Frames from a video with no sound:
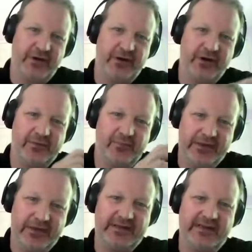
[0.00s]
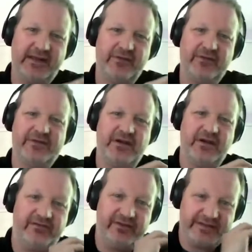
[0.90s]
are putting together their
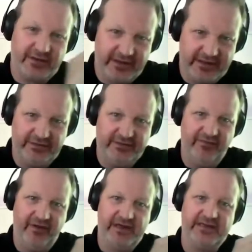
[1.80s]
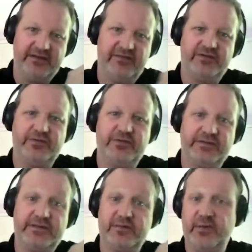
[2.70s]
stuff and starting to invite
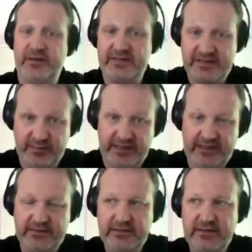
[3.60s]
individuals to participate.